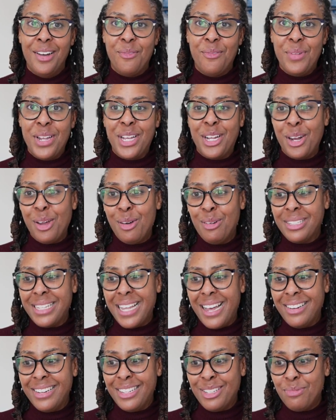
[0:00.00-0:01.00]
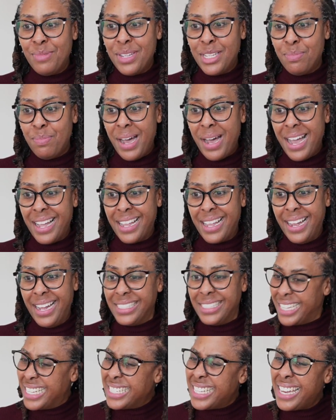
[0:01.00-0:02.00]
we close out this week's
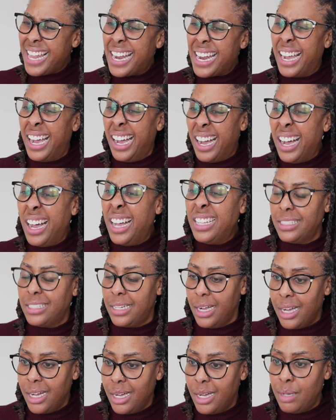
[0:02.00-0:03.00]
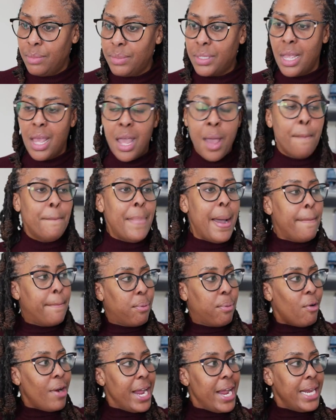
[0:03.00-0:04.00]
podcast. It's a lot of uhs and ums. My
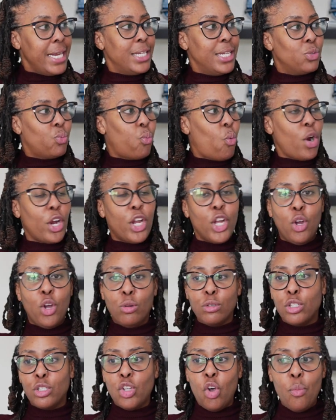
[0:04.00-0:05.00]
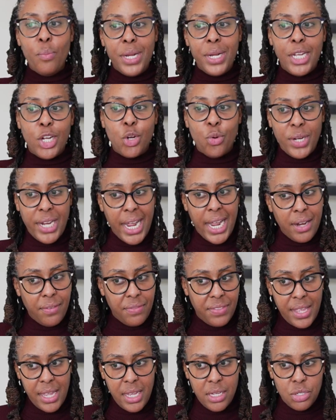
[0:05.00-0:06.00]
brain is working on so many
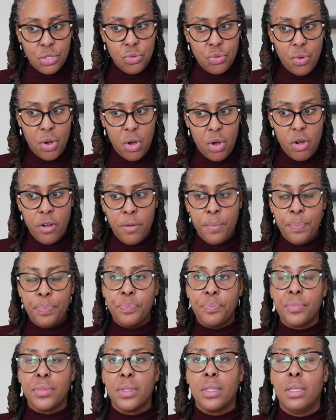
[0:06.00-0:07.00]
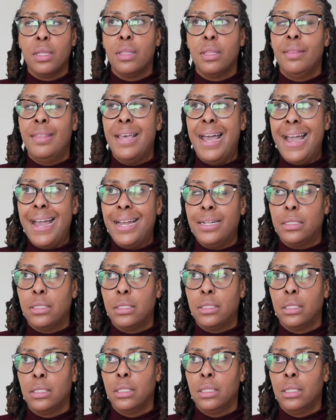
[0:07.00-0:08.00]
creative things, you all, that
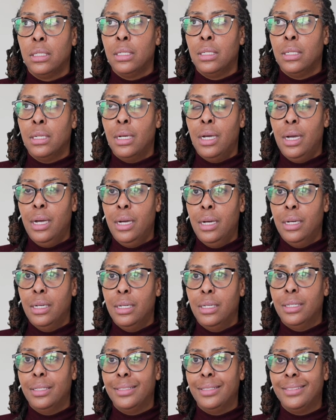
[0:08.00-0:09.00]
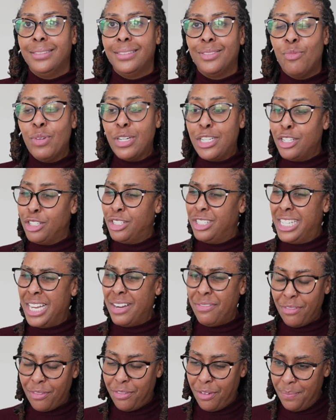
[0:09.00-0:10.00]
which is
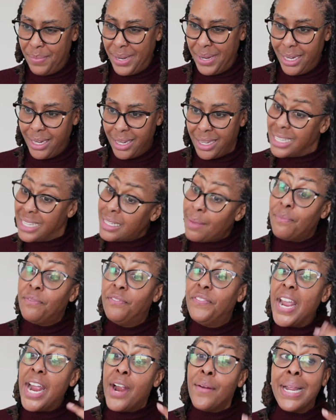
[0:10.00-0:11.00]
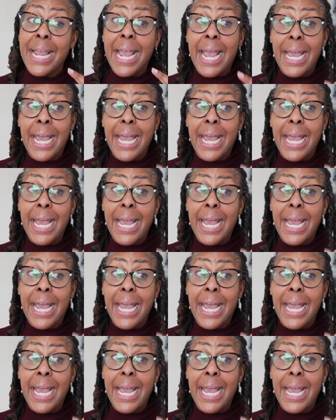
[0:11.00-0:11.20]
different from me because I'm very